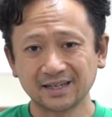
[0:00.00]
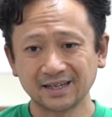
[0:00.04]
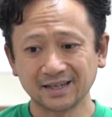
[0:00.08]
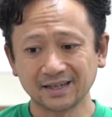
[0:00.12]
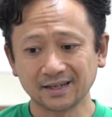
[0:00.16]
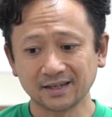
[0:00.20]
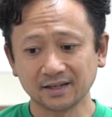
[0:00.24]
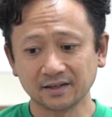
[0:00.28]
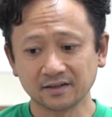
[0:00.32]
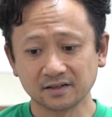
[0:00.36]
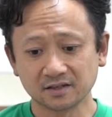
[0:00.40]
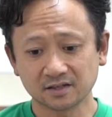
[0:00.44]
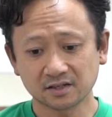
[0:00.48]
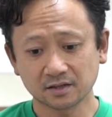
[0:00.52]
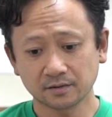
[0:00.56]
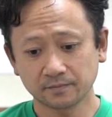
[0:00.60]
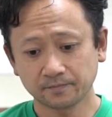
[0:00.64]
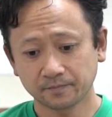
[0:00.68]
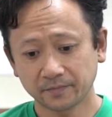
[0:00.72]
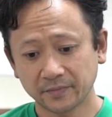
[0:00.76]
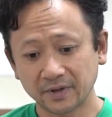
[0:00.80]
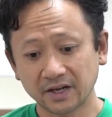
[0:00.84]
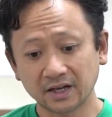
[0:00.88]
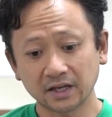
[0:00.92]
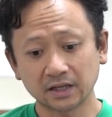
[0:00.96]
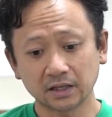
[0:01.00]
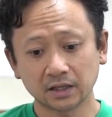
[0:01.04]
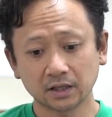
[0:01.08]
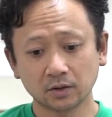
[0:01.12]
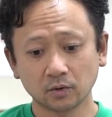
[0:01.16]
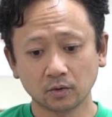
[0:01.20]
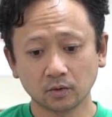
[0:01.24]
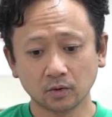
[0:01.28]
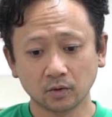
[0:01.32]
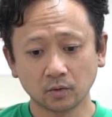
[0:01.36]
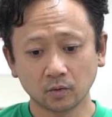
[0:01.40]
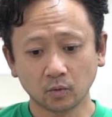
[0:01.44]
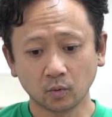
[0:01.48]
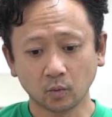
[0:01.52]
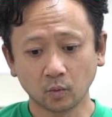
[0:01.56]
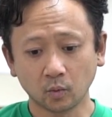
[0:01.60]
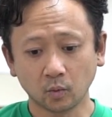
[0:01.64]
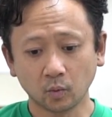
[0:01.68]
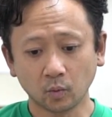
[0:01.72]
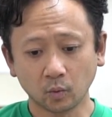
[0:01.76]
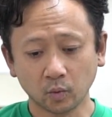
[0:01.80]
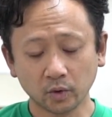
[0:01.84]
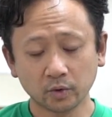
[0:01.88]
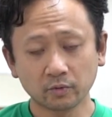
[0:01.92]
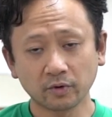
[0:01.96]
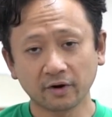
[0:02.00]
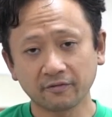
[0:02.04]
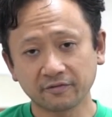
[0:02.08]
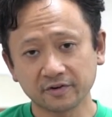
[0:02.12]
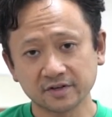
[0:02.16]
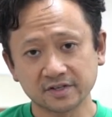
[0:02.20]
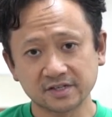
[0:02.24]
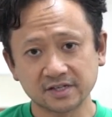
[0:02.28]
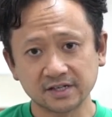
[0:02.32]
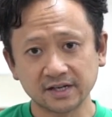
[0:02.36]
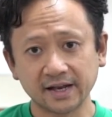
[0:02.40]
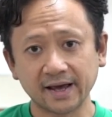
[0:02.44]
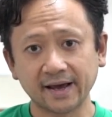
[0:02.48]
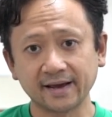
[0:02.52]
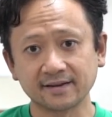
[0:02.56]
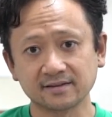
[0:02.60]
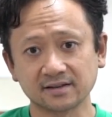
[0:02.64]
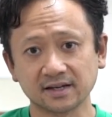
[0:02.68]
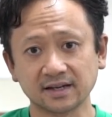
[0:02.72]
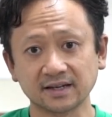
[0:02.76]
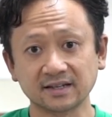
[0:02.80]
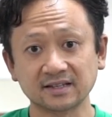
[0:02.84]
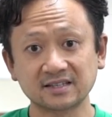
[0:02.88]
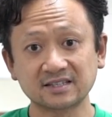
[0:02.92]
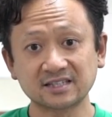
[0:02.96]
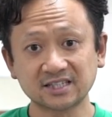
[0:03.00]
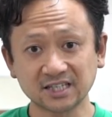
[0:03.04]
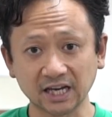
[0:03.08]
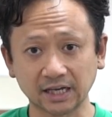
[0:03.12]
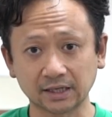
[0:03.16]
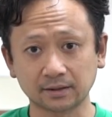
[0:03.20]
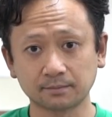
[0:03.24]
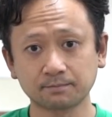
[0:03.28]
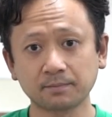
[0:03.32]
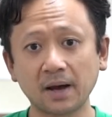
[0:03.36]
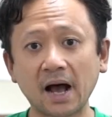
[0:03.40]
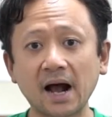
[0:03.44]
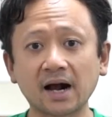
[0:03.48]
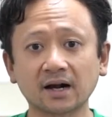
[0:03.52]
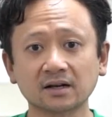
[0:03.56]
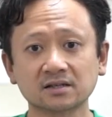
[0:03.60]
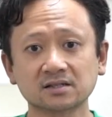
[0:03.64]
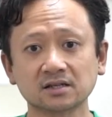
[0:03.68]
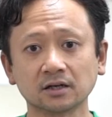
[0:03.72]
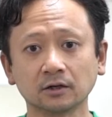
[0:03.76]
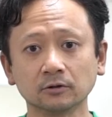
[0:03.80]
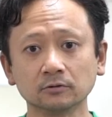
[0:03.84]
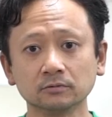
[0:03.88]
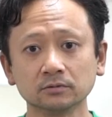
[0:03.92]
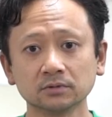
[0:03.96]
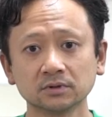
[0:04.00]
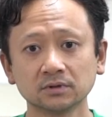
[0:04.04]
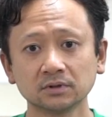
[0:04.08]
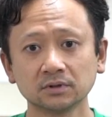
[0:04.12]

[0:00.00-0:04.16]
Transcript: We reference it as a zat pak sao.